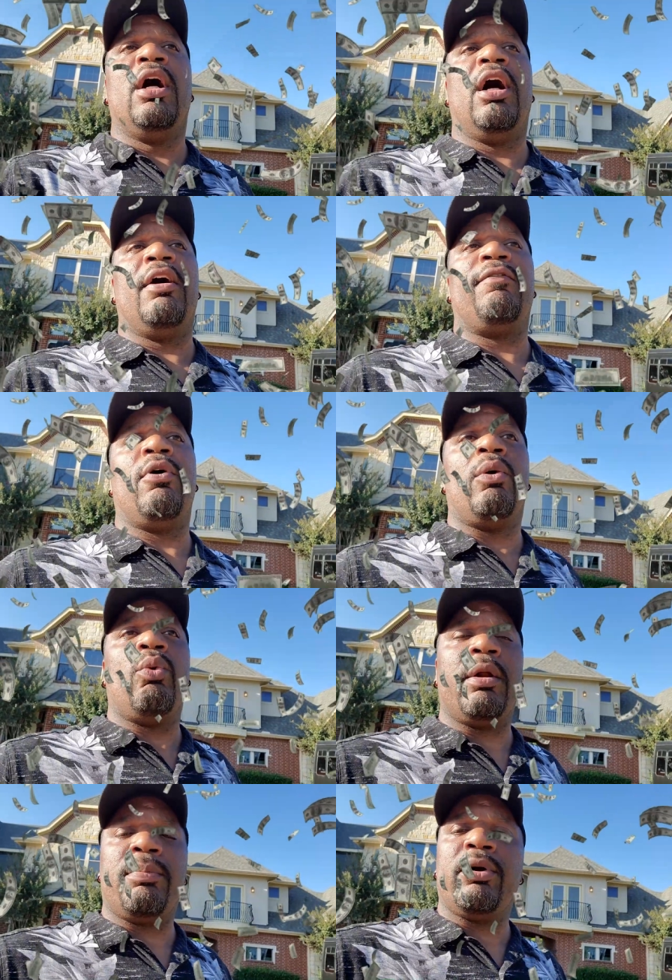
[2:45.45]
uh, for
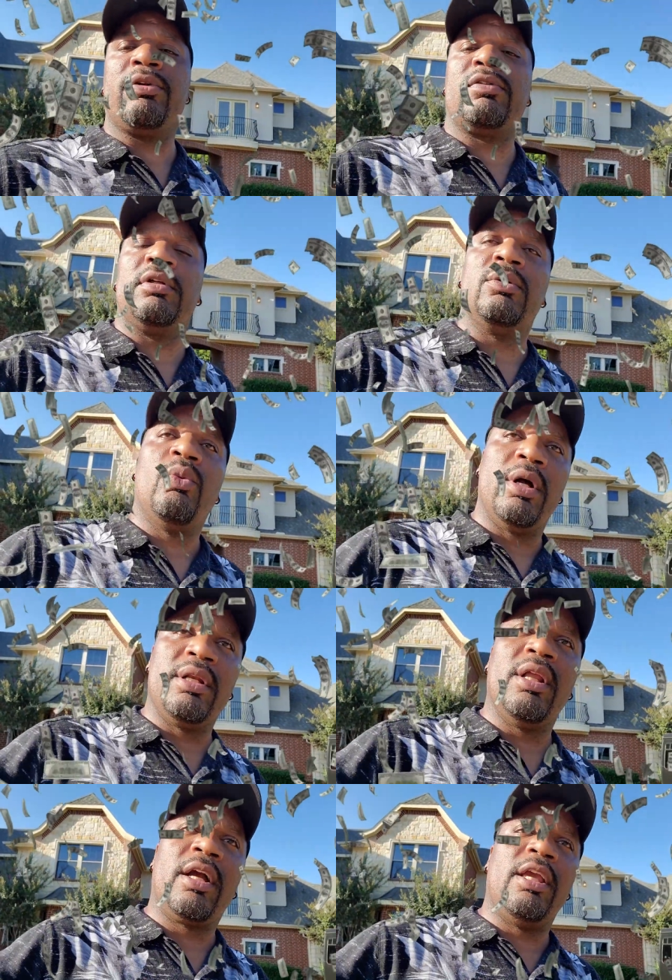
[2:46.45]
one person,
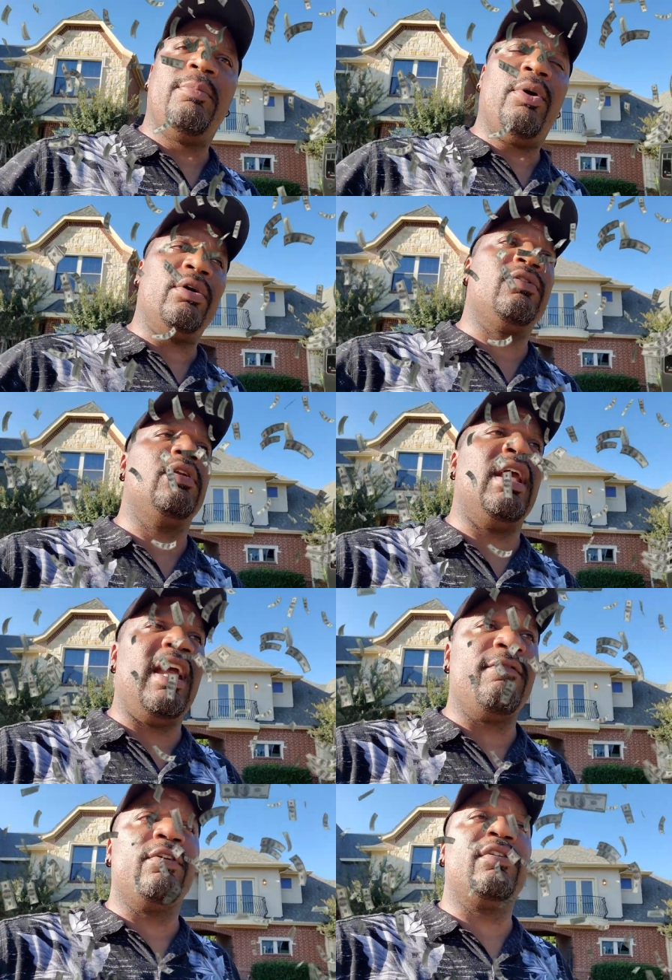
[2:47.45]
one lucky person
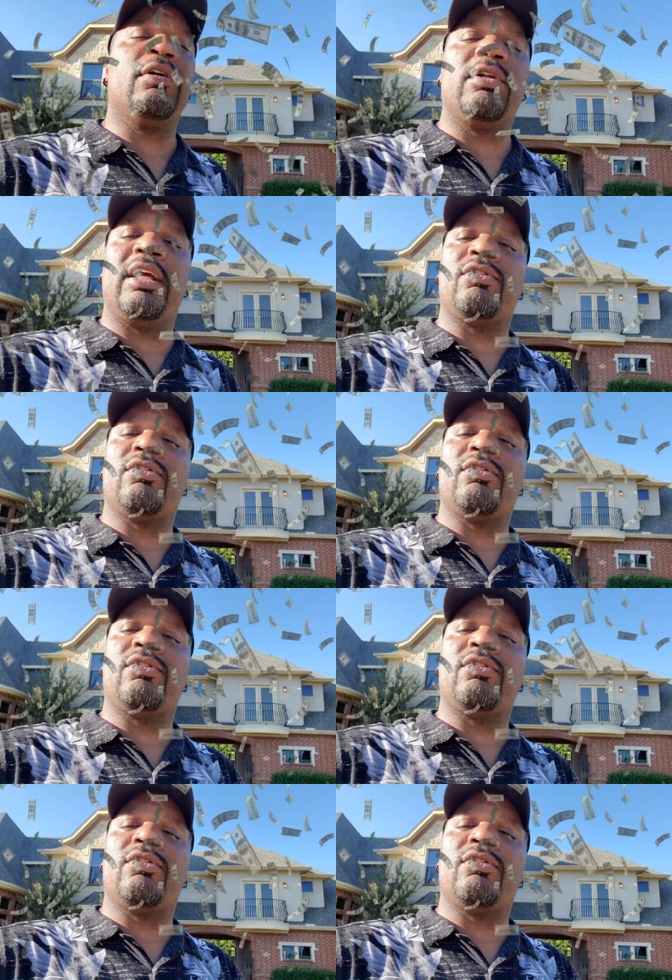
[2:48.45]
every single day.